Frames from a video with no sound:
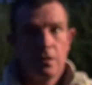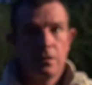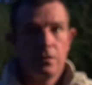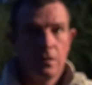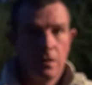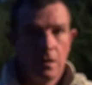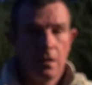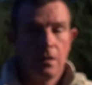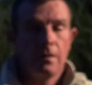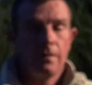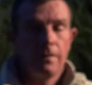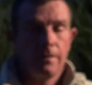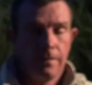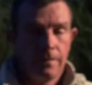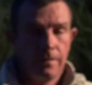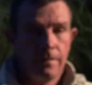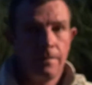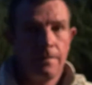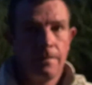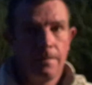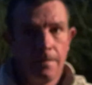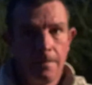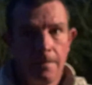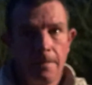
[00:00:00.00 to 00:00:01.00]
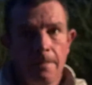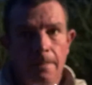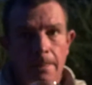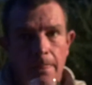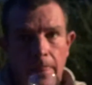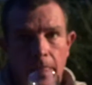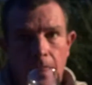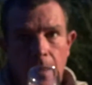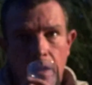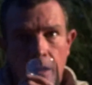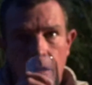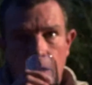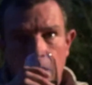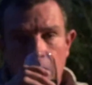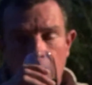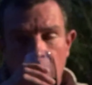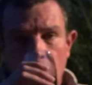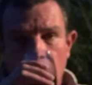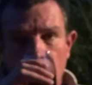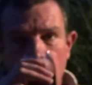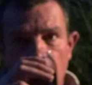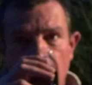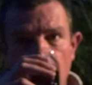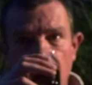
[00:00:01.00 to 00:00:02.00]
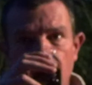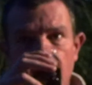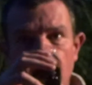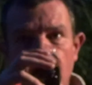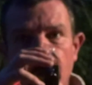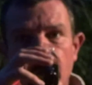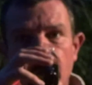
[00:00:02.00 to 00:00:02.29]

business. You said you haven't